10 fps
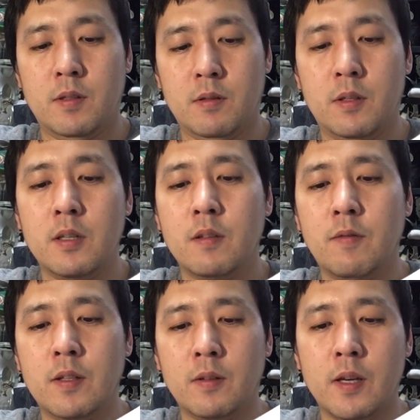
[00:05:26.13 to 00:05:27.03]
decent
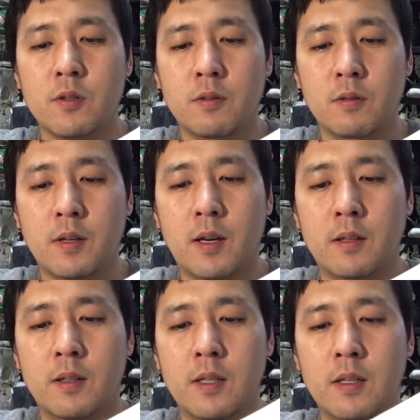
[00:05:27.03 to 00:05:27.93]
ventilation,
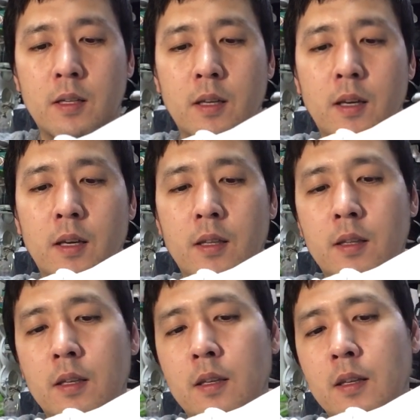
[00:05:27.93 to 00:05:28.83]
and the
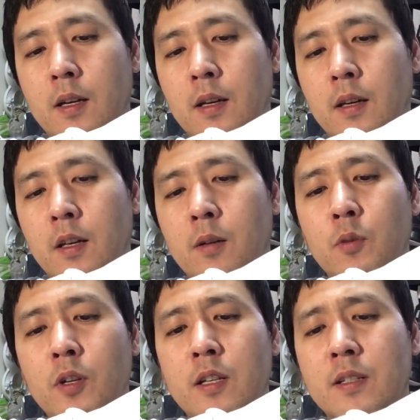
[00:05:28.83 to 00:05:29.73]
inner
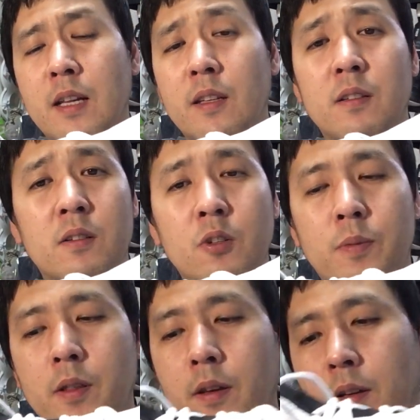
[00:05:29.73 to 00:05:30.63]
booty is not that
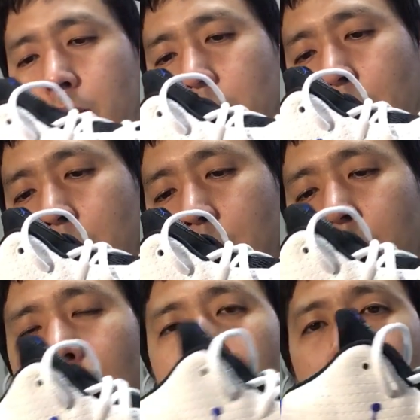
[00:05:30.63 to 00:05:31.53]
super thick, so it's
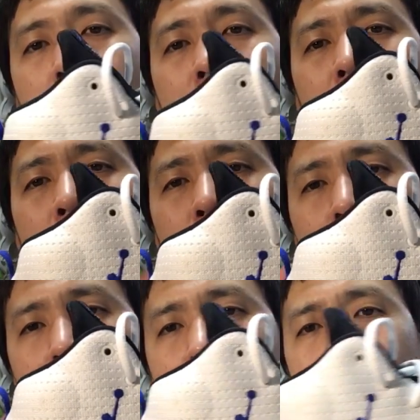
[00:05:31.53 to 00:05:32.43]
good.
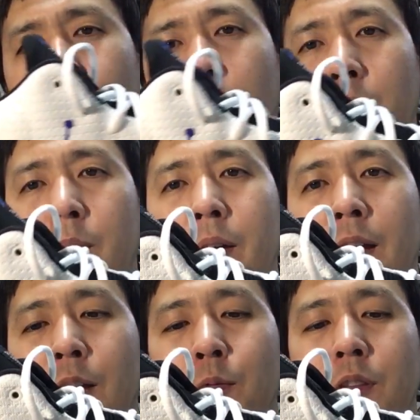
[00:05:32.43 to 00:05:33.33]
Another problem I
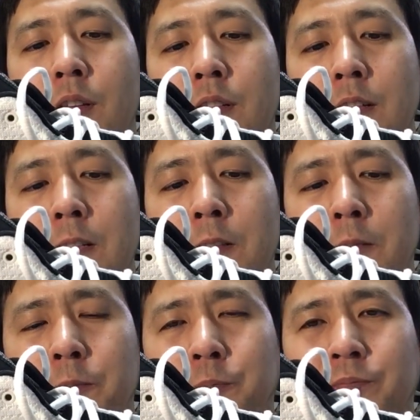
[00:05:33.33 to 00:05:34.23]
had with this is
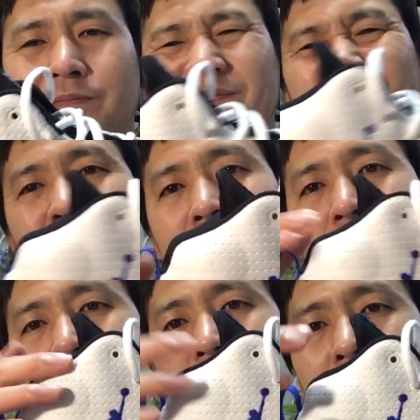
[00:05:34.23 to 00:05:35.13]

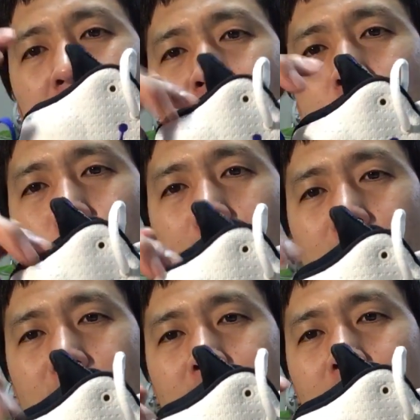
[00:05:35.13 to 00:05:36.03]
these
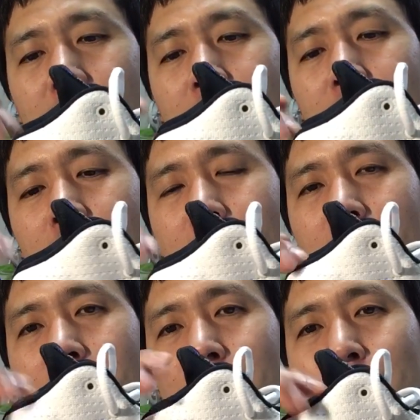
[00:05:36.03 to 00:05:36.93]
parts. They
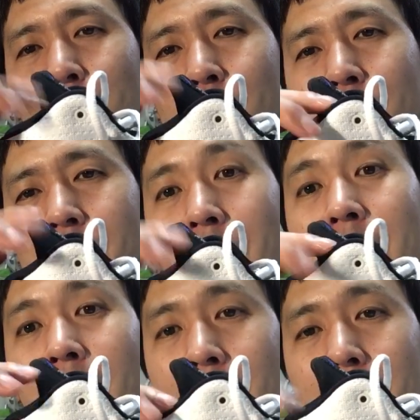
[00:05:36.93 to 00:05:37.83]
cut into you. They
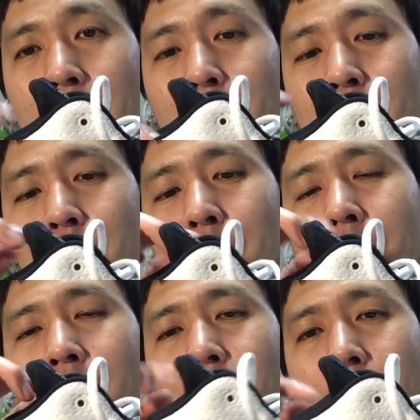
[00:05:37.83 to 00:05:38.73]
can cut into you
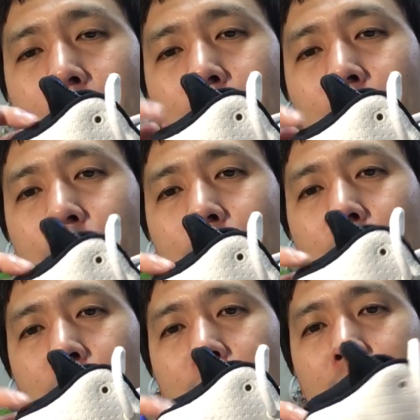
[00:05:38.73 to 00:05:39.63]
depending on how your
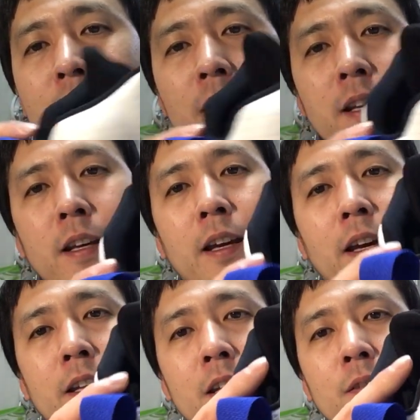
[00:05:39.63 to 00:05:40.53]
foot is,
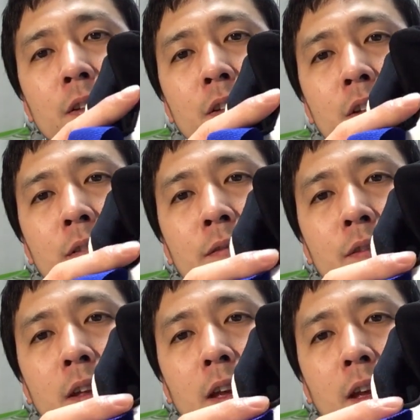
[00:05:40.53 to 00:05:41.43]
and even if
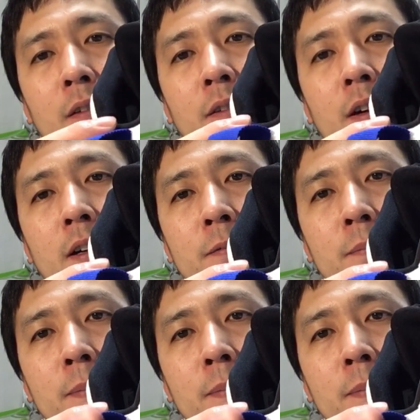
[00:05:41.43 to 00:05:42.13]
they have